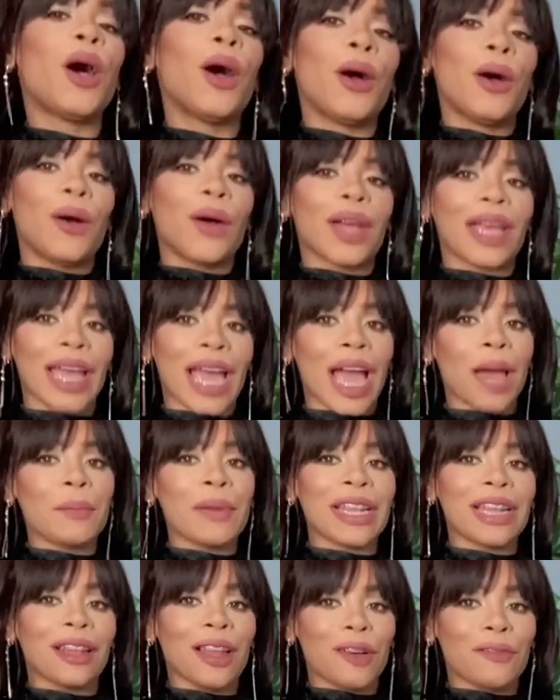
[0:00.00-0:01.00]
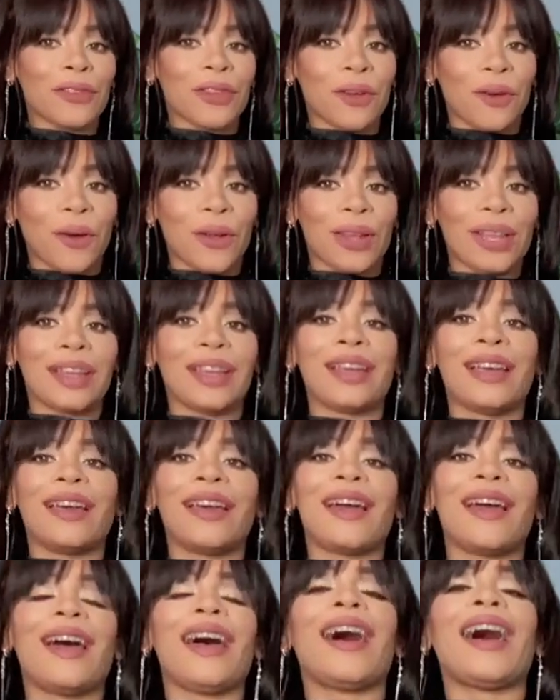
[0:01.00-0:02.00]
Okay, I'm in love, y'all.
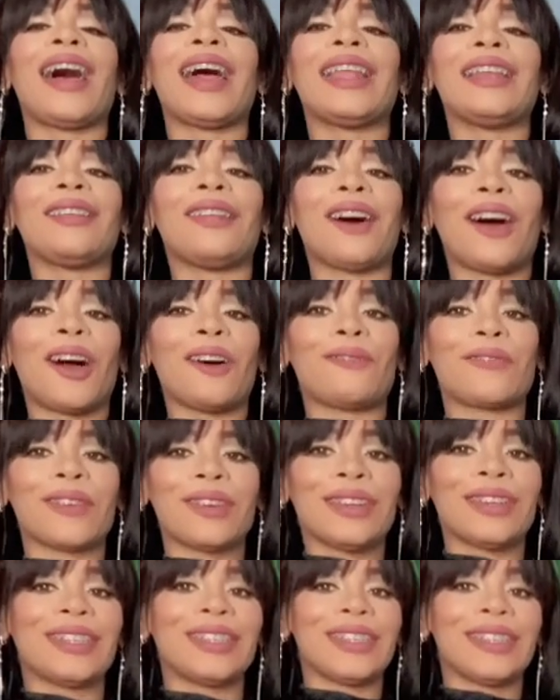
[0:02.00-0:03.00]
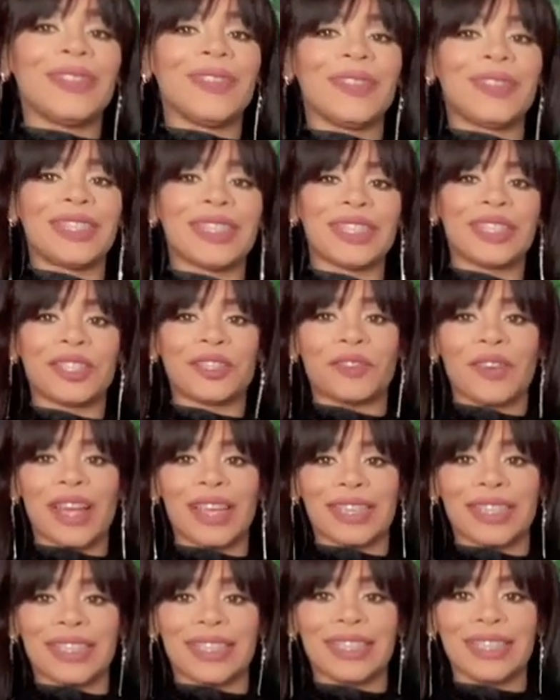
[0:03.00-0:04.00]
I love this
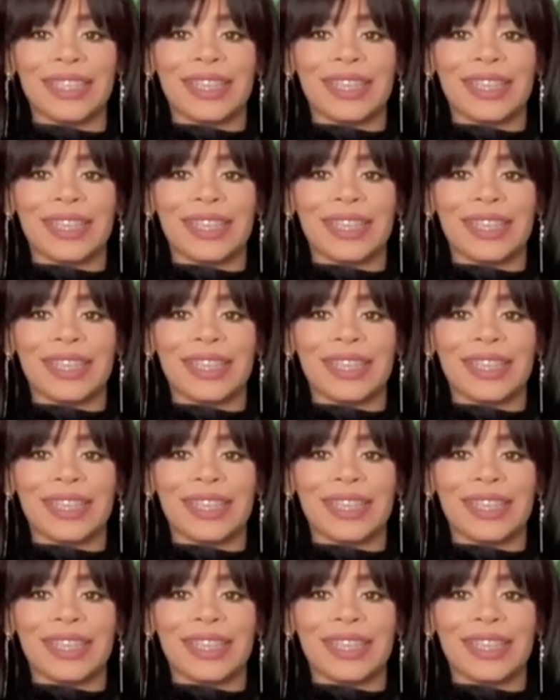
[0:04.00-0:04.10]
dress,